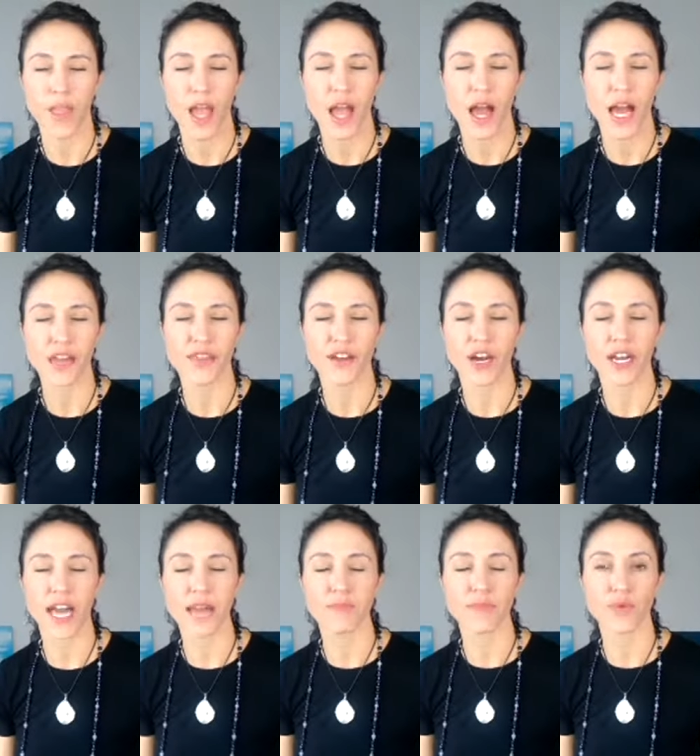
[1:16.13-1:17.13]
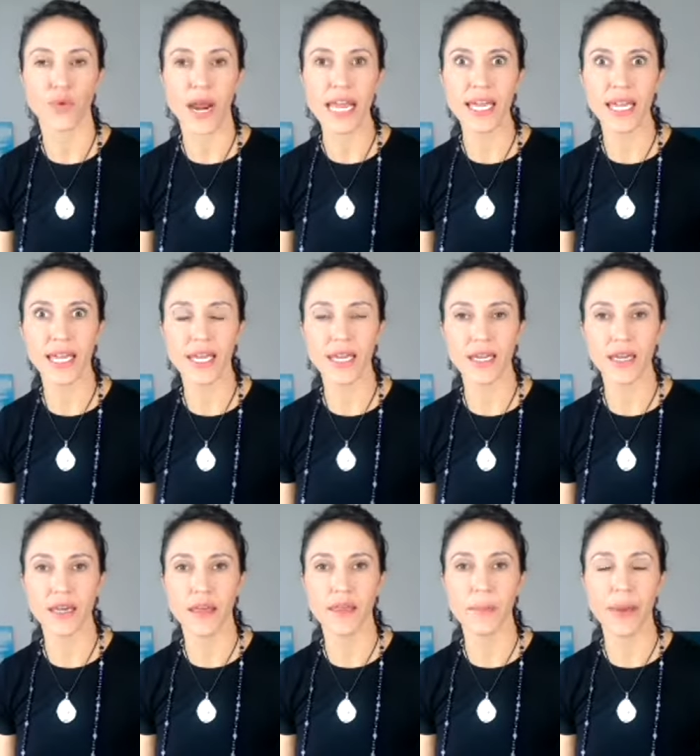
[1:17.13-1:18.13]
I thought, I'm breaking
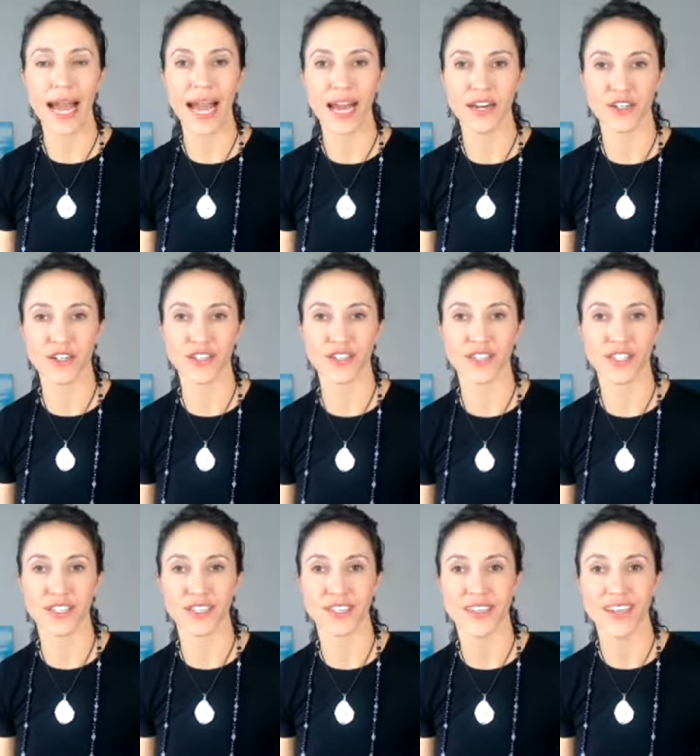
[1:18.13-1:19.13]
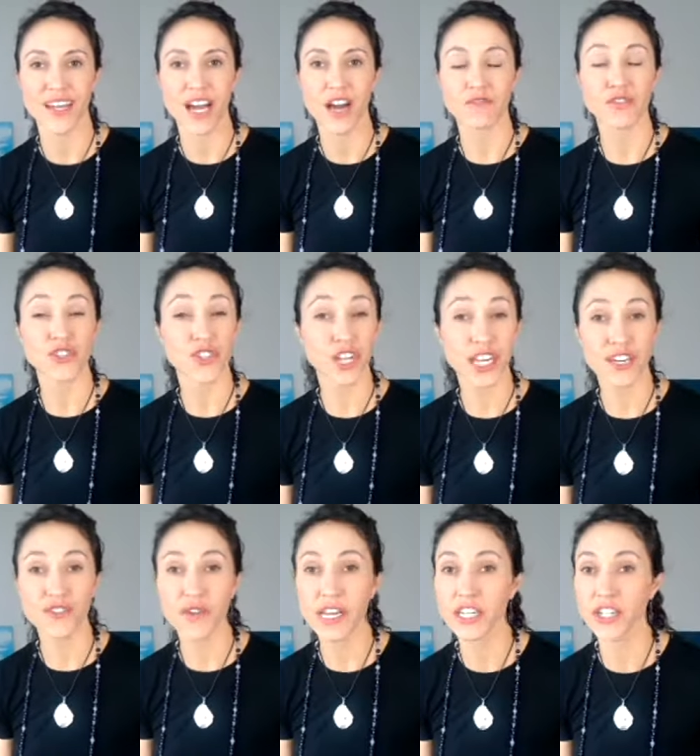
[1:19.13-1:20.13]
the patterns of
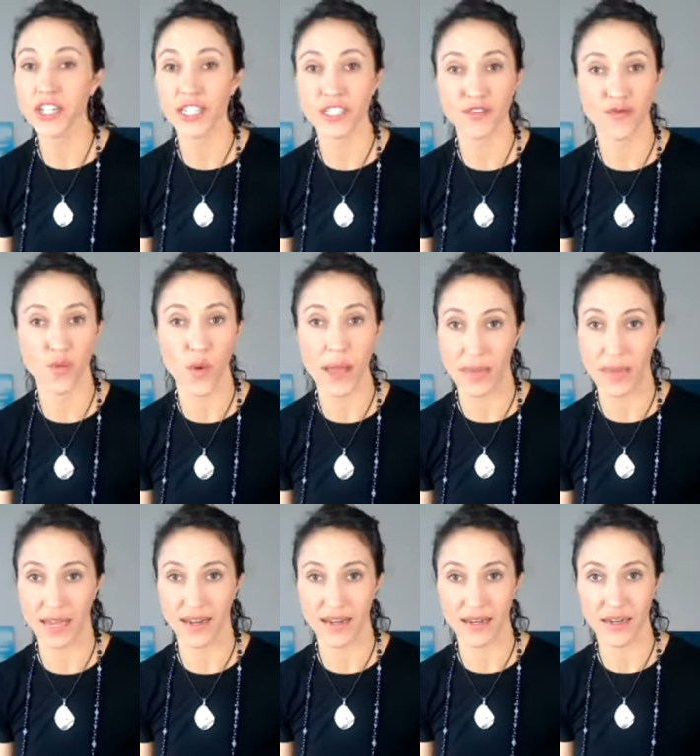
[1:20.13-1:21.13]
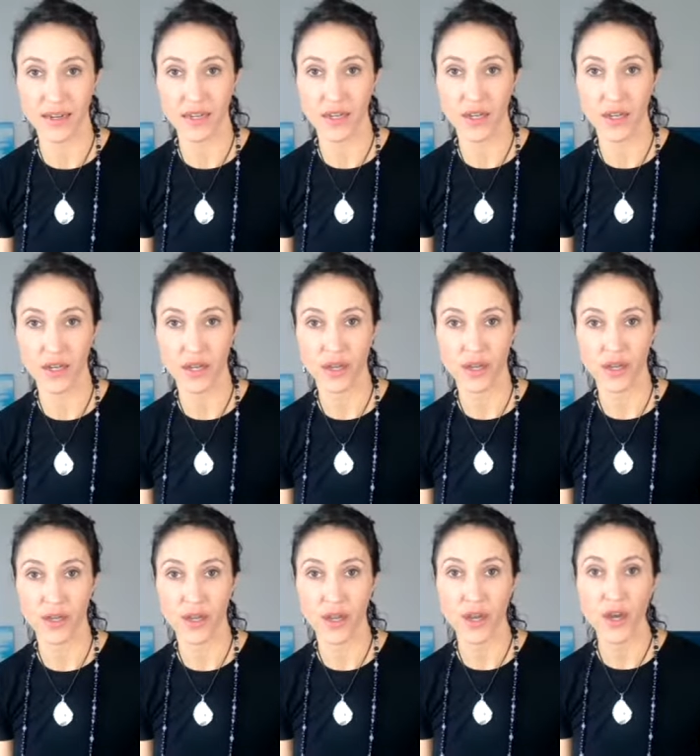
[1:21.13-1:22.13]
generations of women
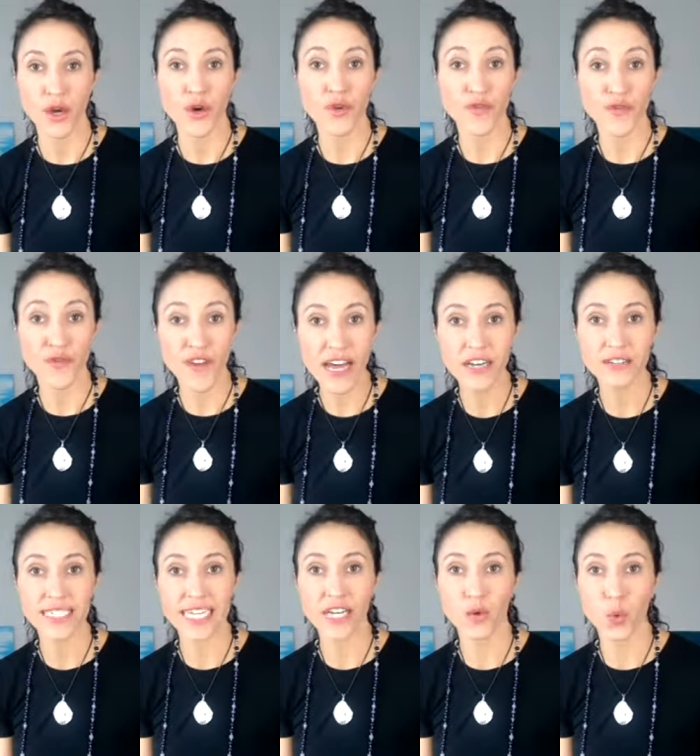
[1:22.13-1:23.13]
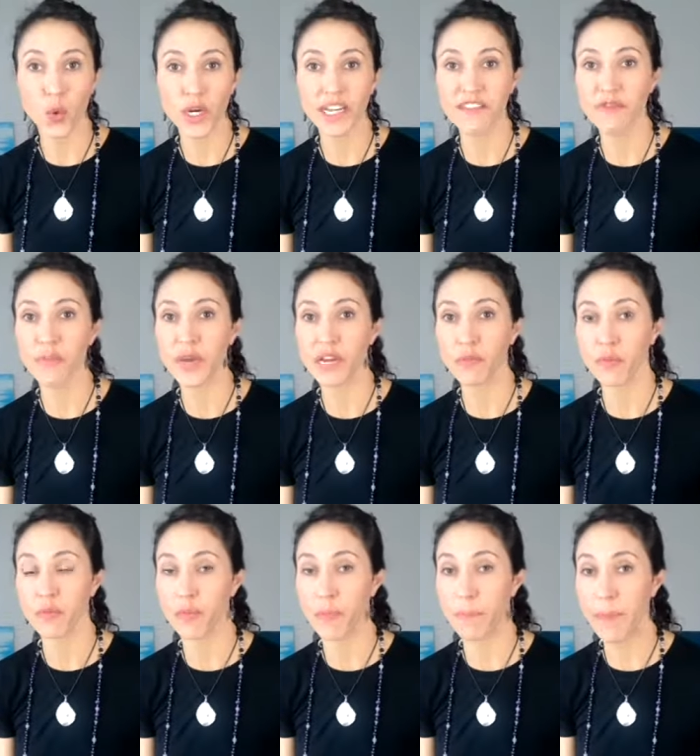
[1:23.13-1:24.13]
who felt it would have
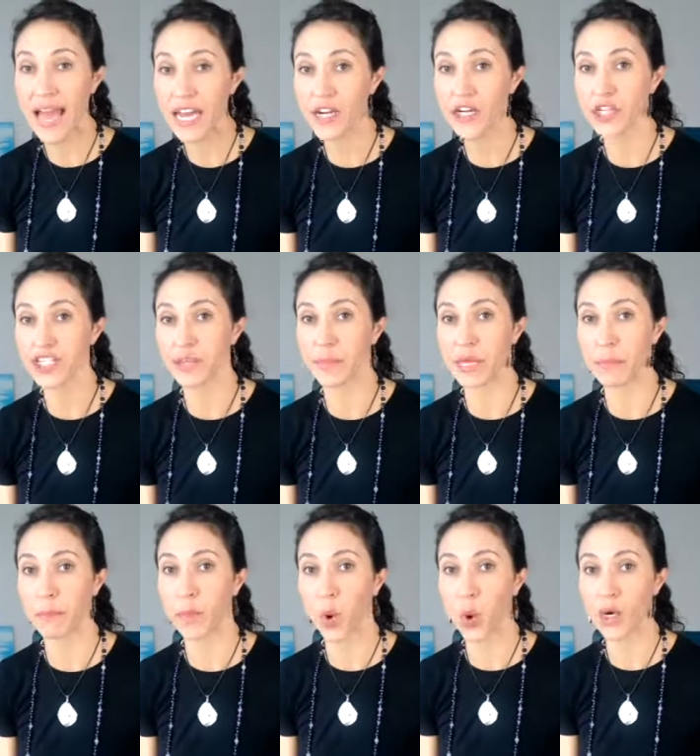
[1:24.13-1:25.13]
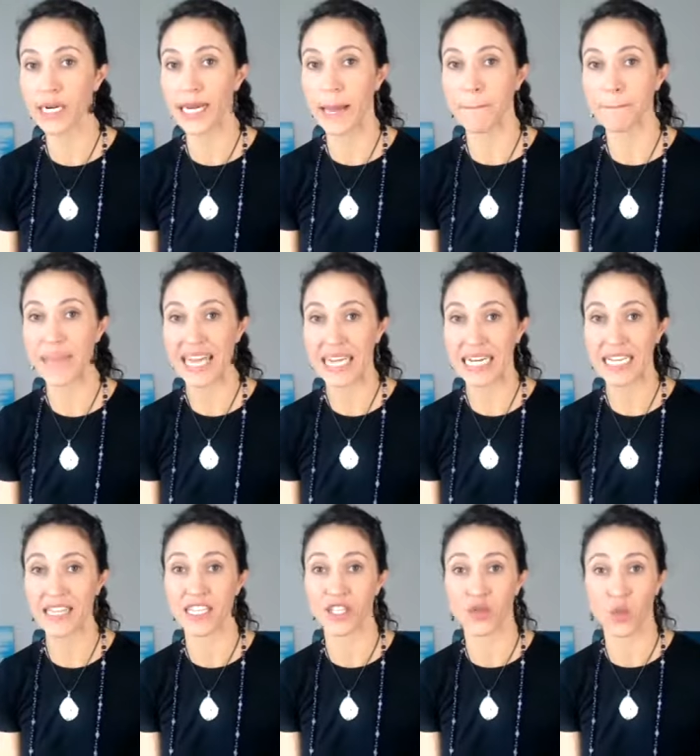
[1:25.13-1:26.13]
been better to be born a man in
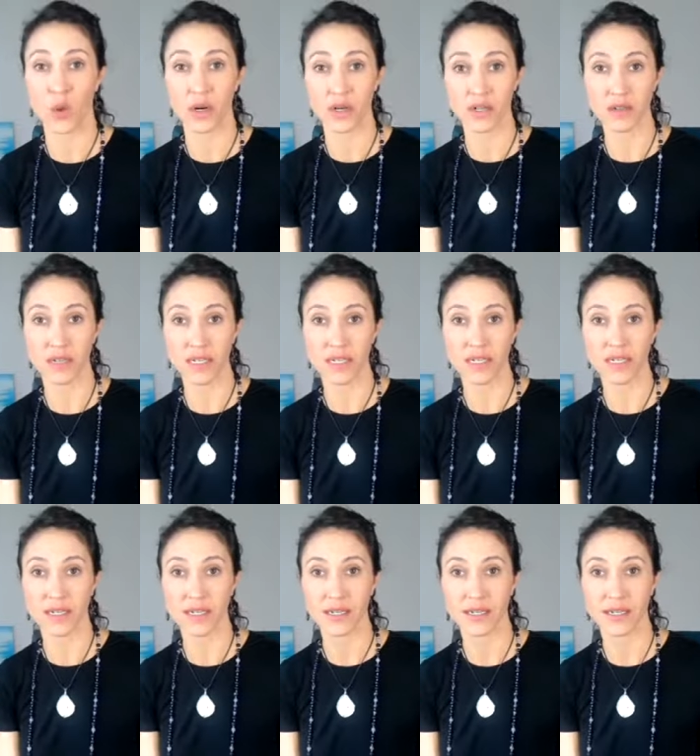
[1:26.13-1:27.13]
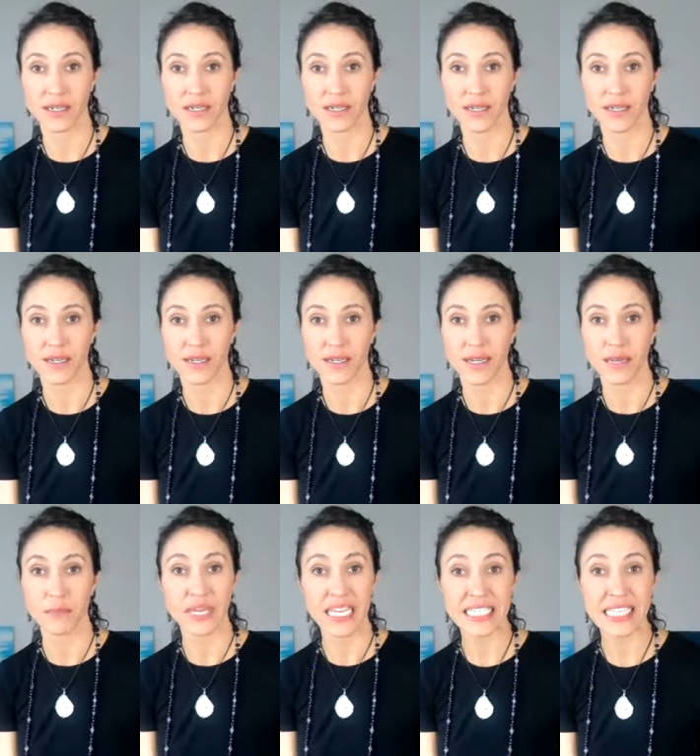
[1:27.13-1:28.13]
this world
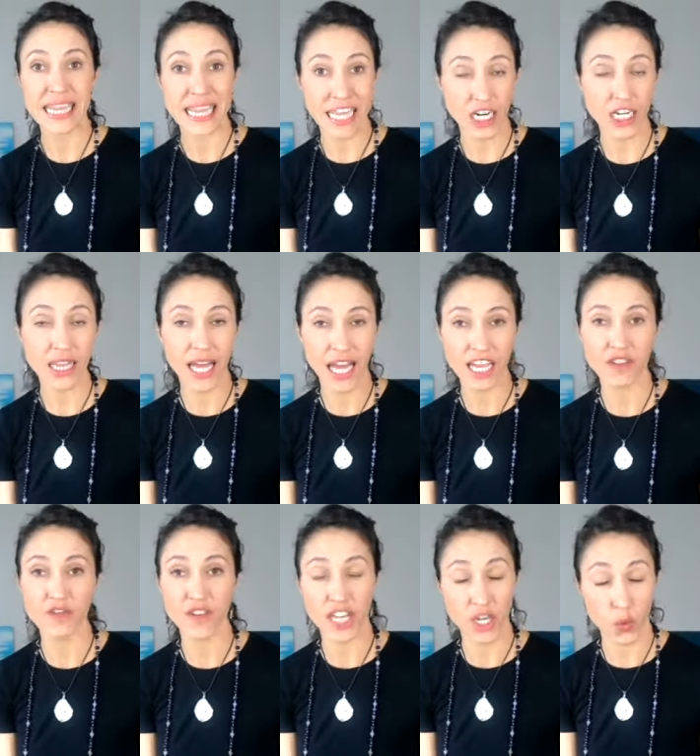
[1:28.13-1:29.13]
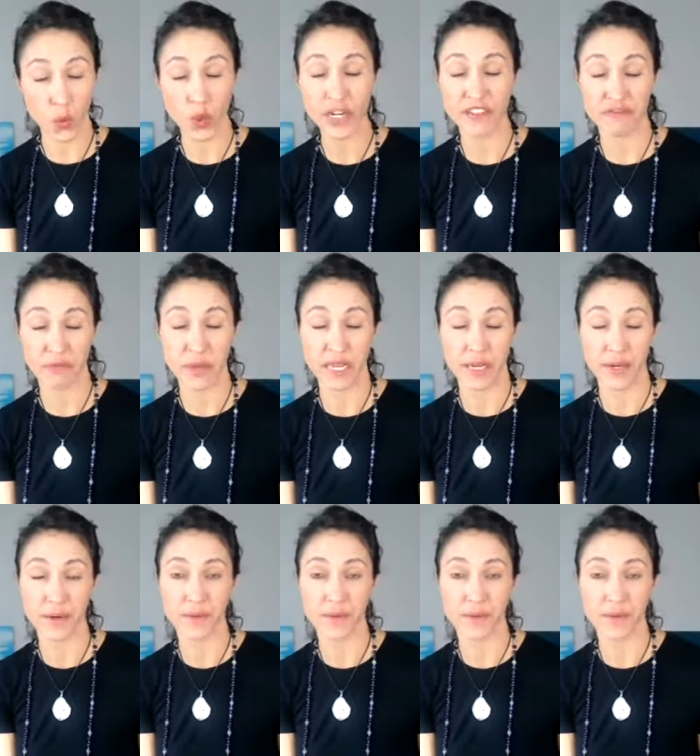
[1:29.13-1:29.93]
because in their life, it would have been.